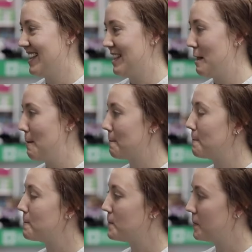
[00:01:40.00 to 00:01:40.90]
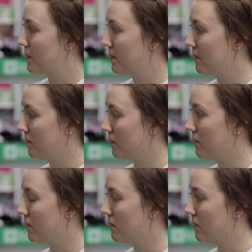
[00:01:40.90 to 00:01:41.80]

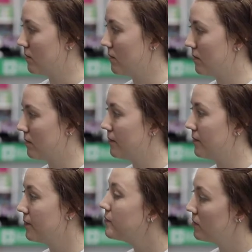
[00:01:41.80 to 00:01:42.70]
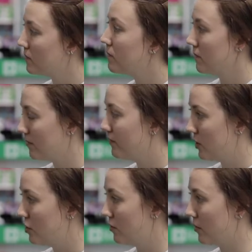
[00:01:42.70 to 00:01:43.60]

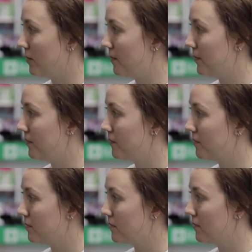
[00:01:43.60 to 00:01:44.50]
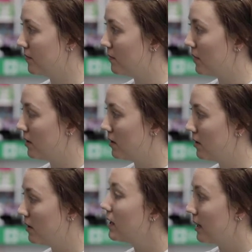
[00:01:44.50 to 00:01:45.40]

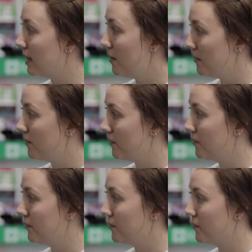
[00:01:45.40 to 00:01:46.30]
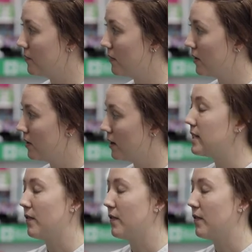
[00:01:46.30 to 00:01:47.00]
(not speaking)